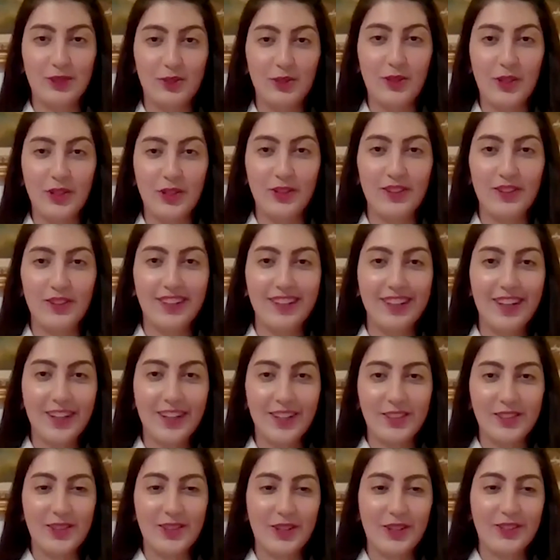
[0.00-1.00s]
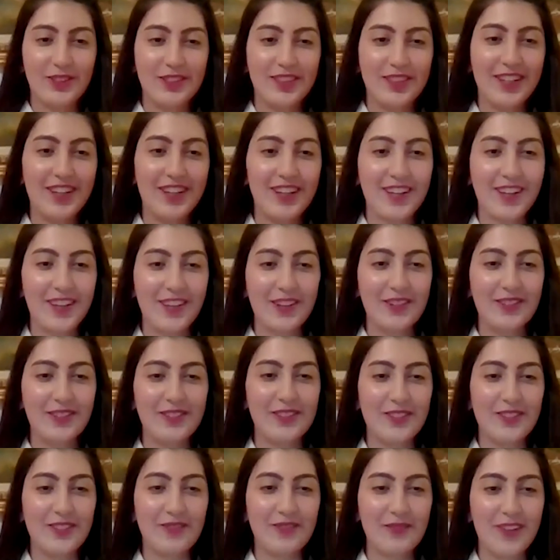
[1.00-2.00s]
So you're a lucky doctor. You
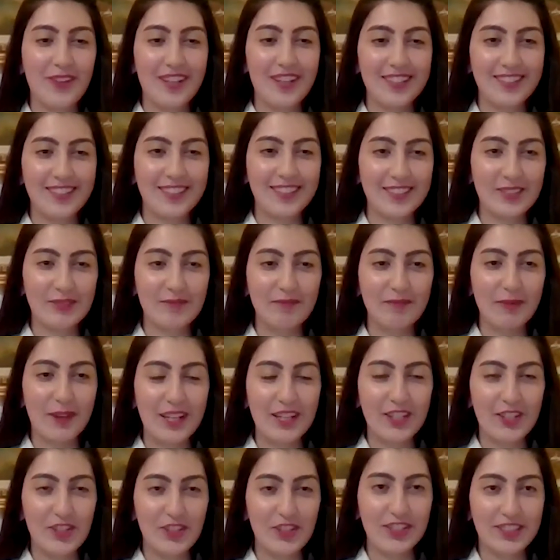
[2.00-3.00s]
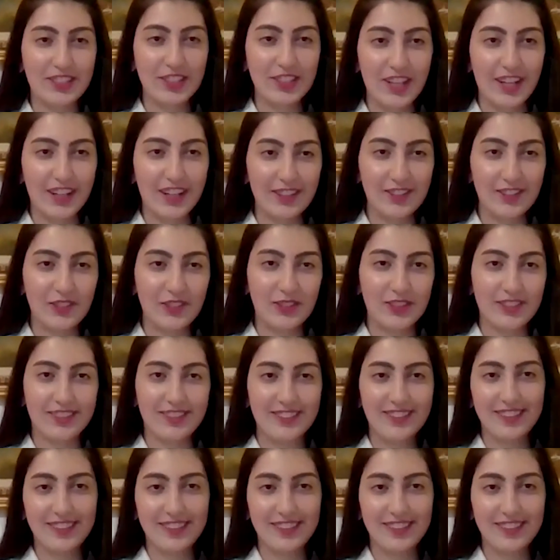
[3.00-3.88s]
didn't face major challenges.